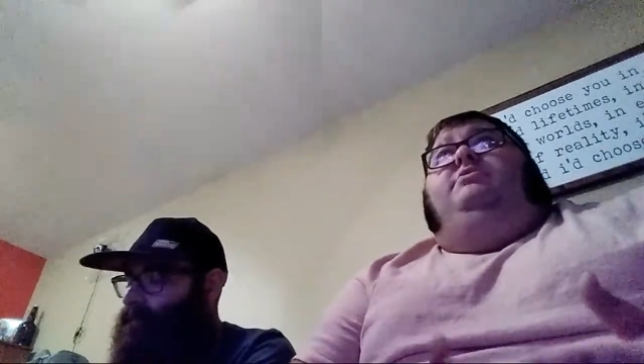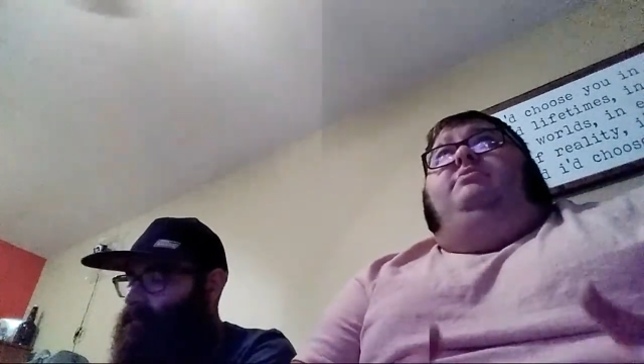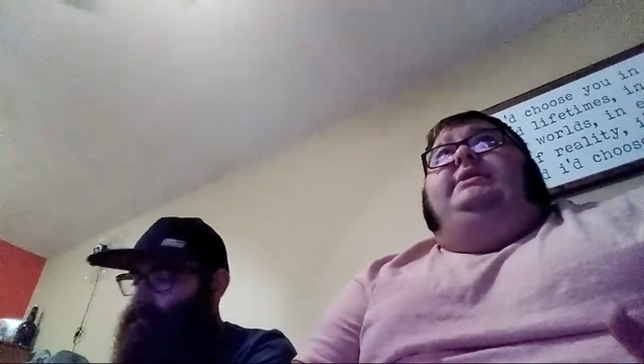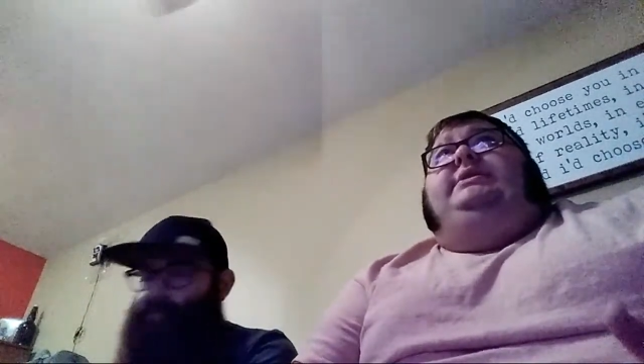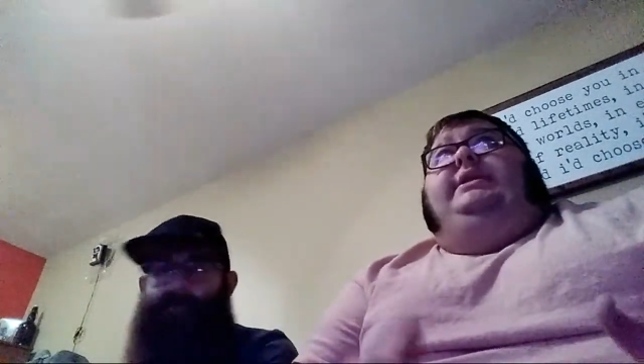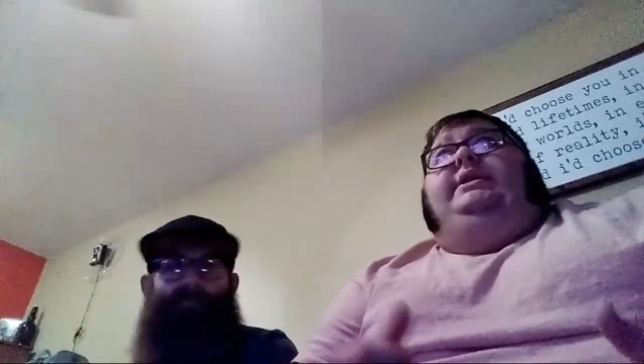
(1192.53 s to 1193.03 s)

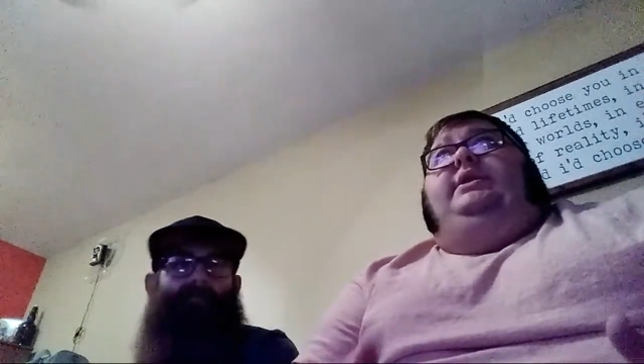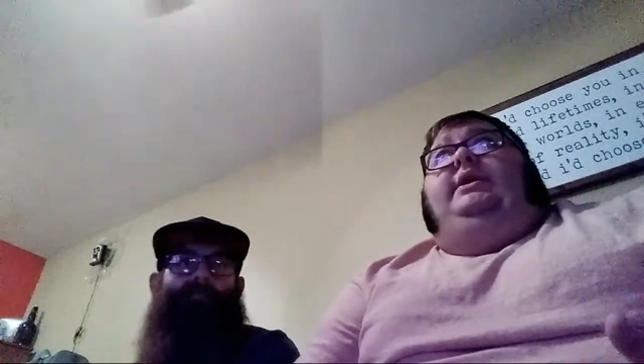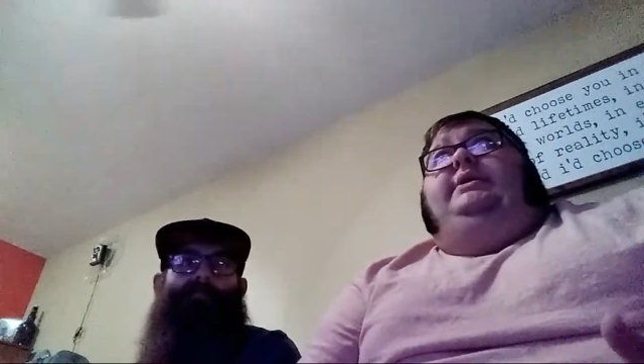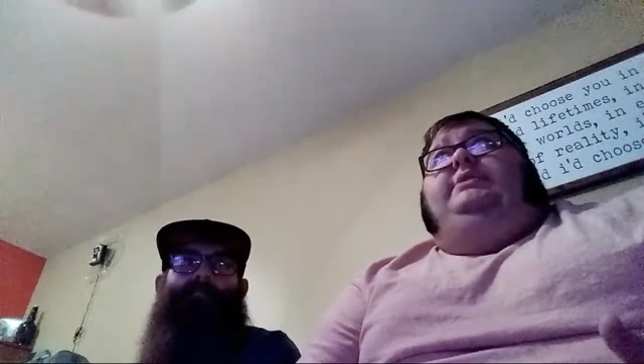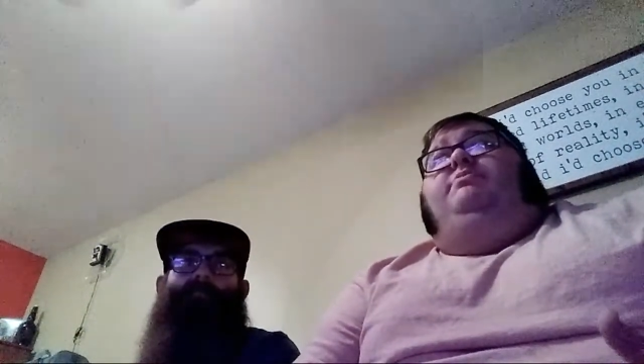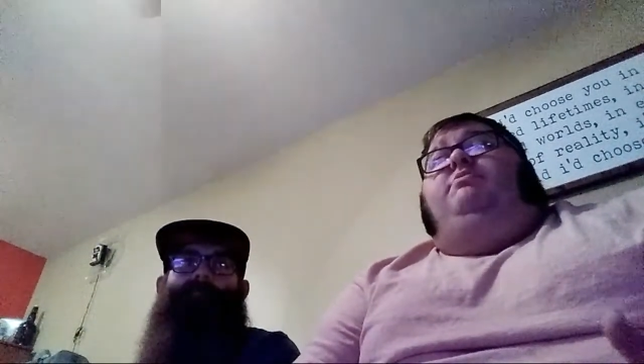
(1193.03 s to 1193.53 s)
Wrestling
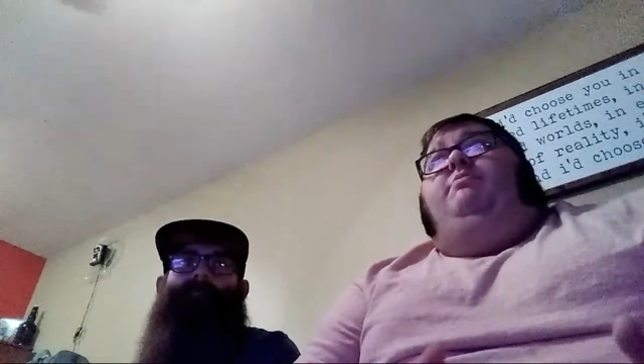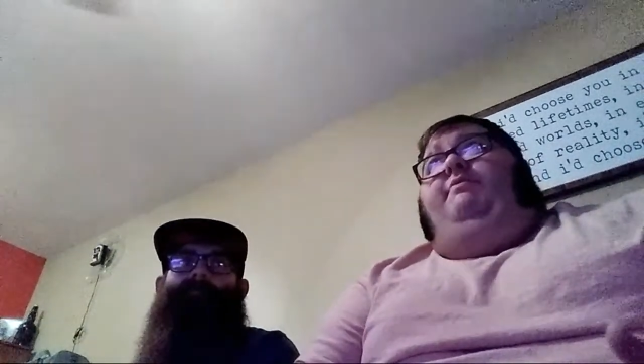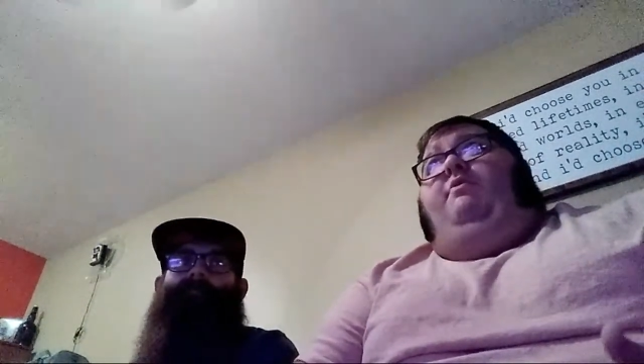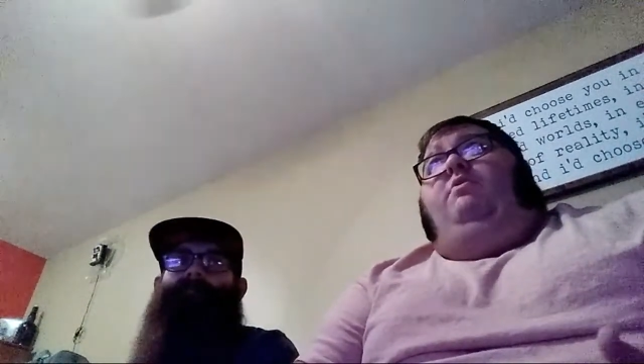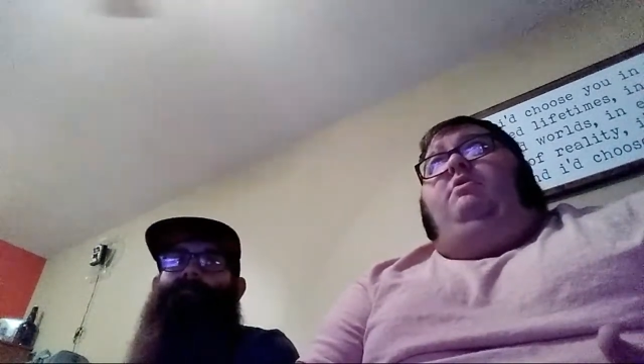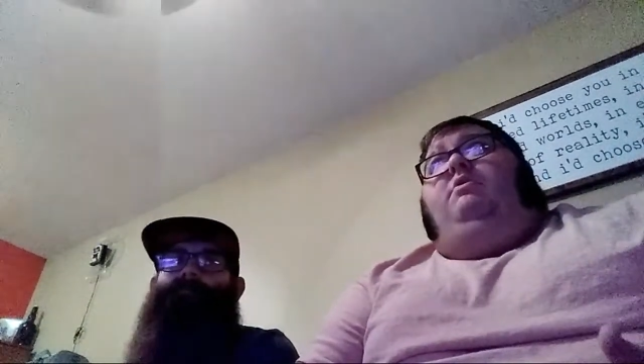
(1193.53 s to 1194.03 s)
Alliance.
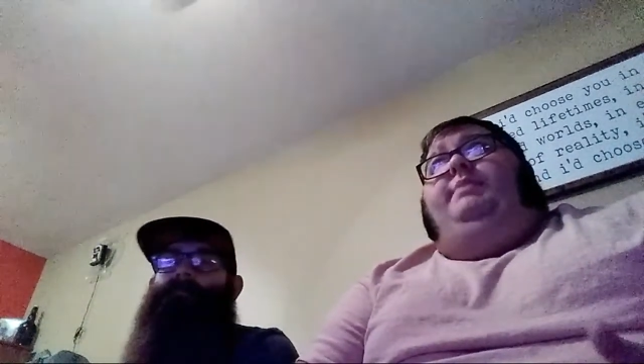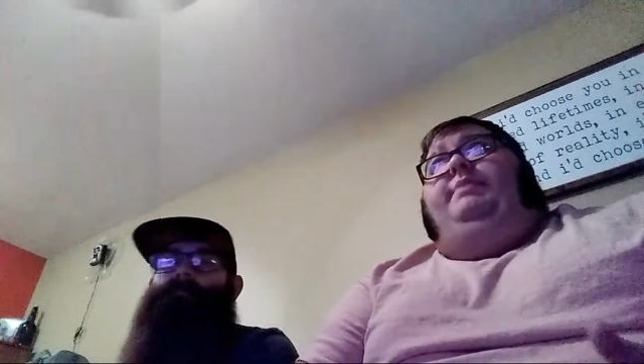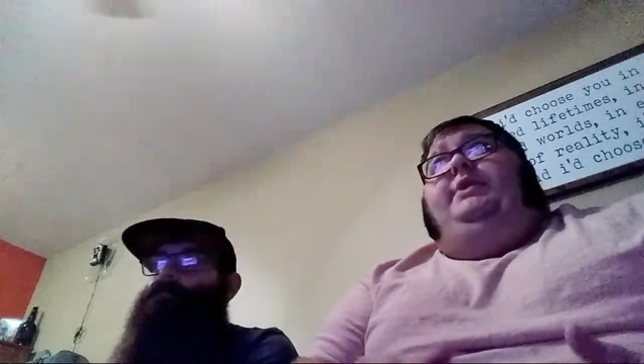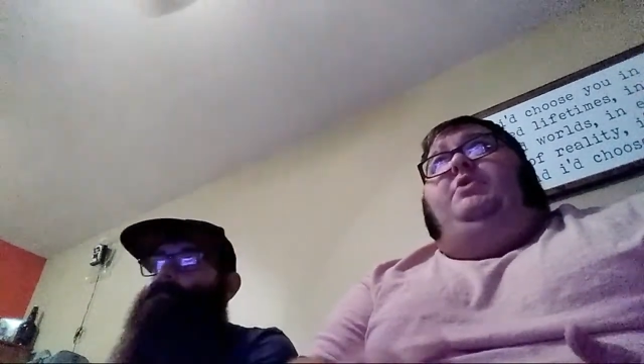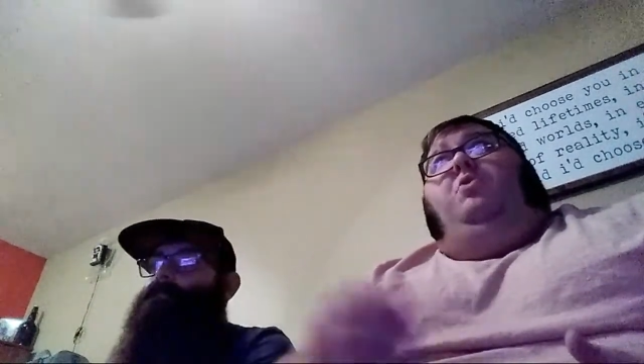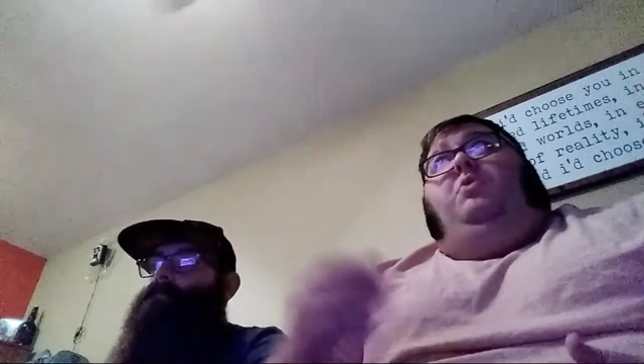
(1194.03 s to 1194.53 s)
Before
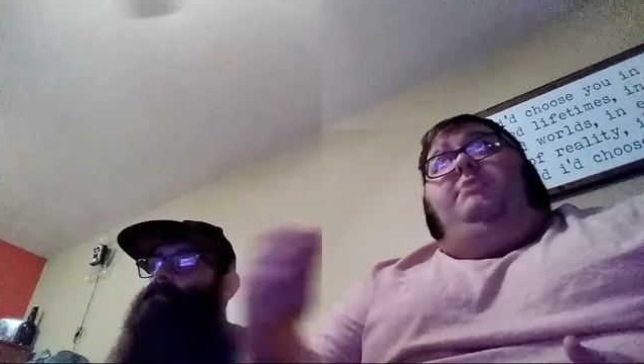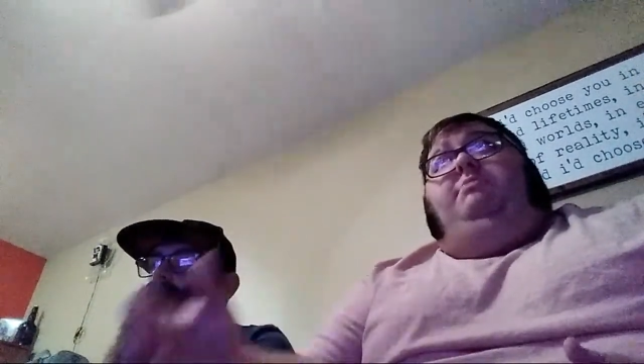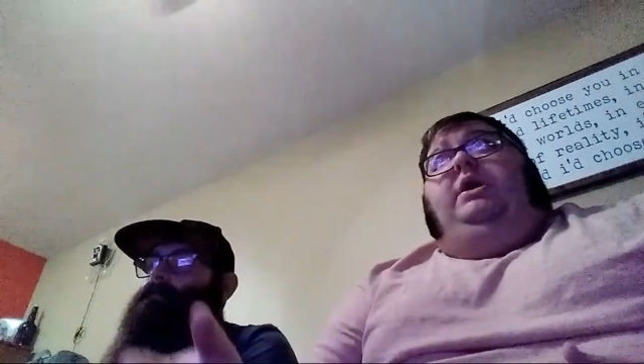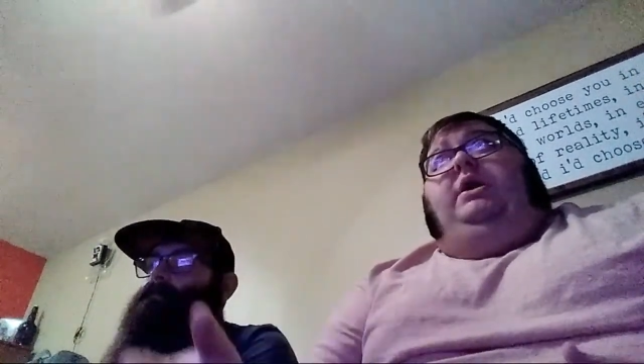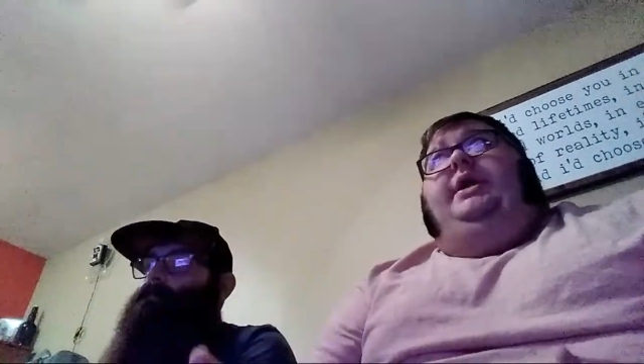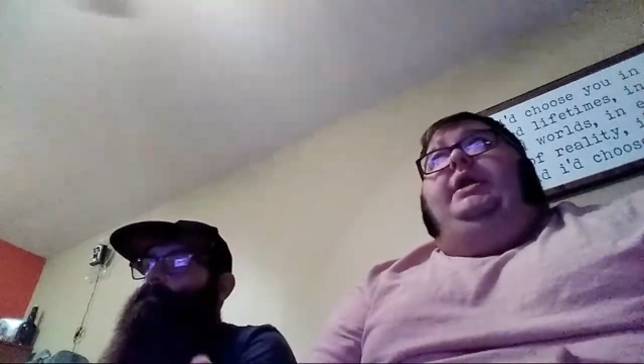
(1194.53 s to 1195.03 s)
Billy Corgan
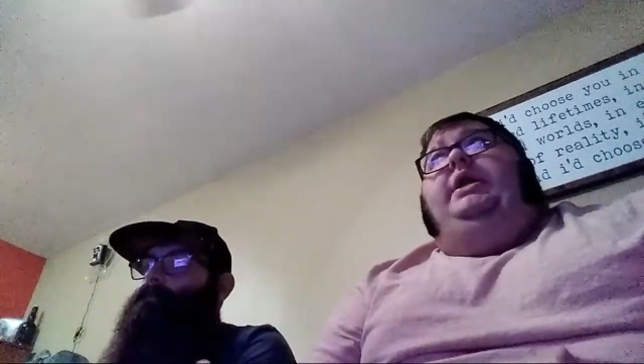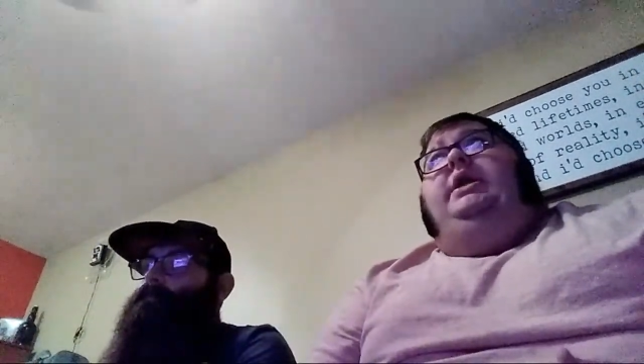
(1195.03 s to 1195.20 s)
bought it,